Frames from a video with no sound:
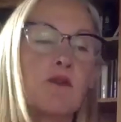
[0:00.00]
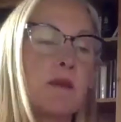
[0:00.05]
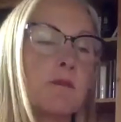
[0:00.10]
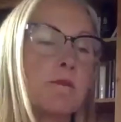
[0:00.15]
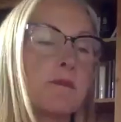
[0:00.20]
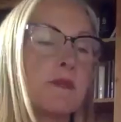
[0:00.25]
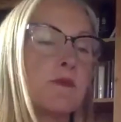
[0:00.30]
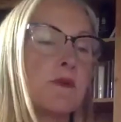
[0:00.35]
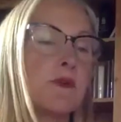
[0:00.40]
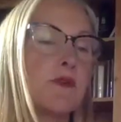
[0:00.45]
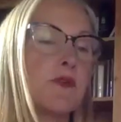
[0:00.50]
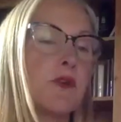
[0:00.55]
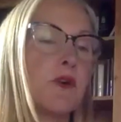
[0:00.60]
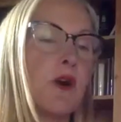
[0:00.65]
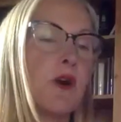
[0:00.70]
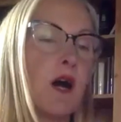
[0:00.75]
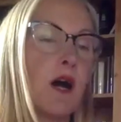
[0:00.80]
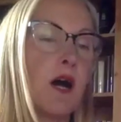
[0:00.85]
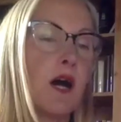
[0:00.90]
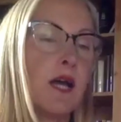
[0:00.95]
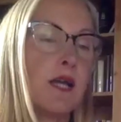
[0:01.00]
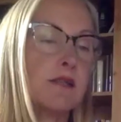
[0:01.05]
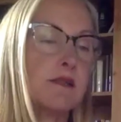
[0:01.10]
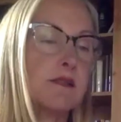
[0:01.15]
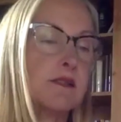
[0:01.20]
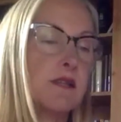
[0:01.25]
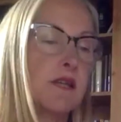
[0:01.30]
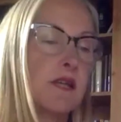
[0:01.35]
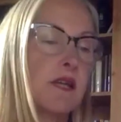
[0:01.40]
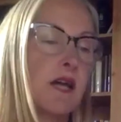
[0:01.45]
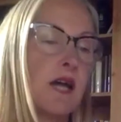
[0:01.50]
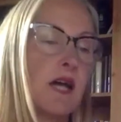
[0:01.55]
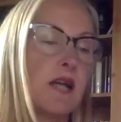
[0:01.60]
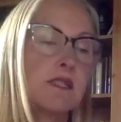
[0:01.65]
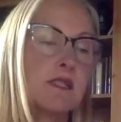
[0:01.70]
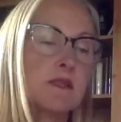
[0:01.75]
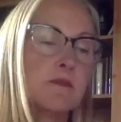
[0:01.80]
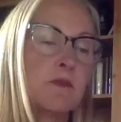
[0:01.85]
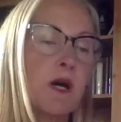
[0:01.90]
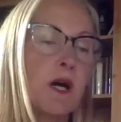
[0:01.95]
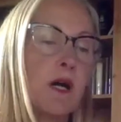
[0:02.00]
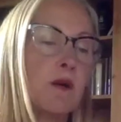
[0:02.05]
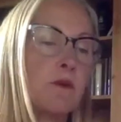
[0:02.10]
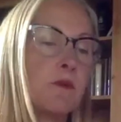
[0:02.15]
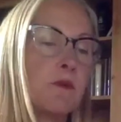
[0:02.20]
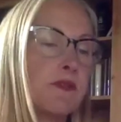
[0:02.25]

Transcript: rape me with your eyes and smile